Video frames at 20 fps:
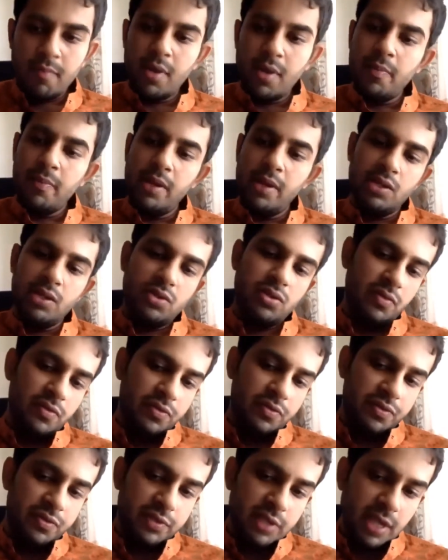by means of
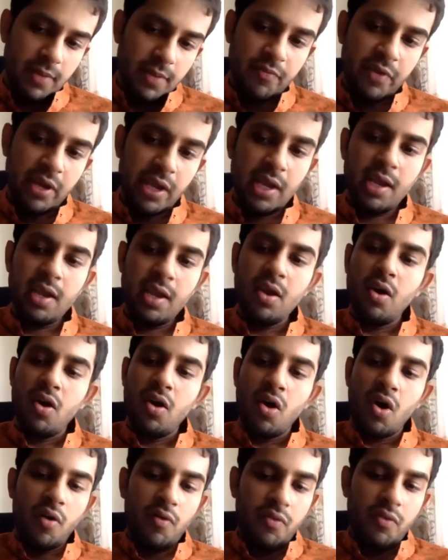some way
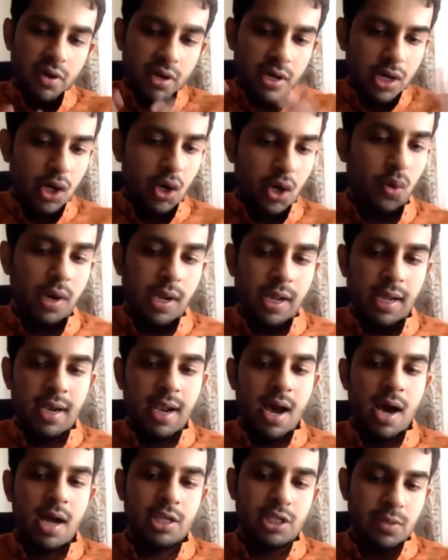of controlling
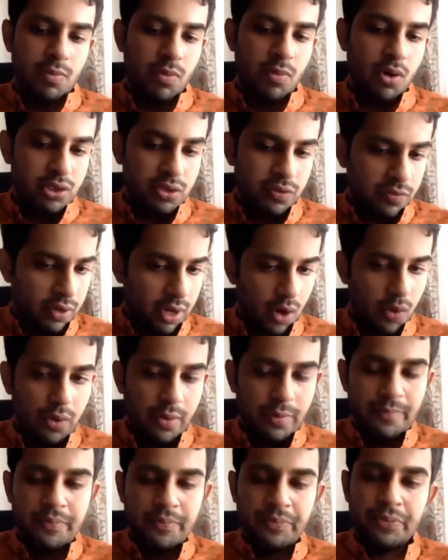large amounts of crowd.